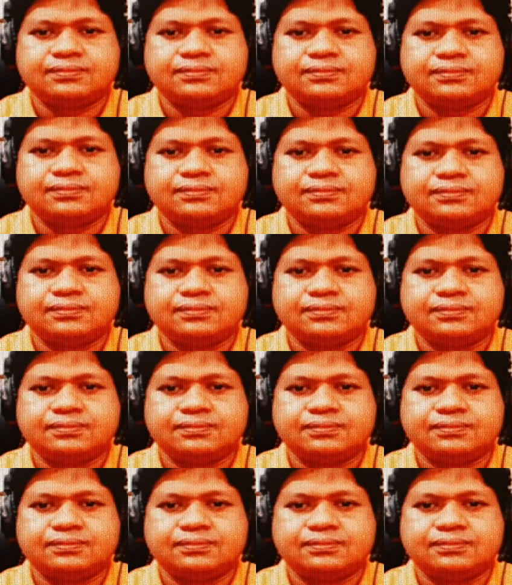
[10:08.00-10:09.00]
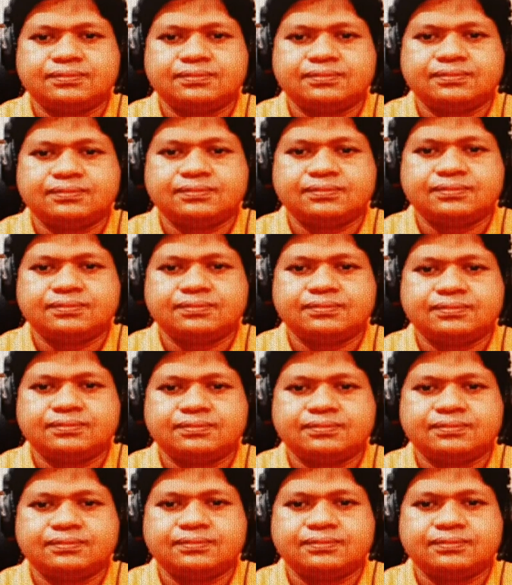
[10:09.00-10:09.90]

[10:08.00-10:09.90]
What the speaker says: (silence)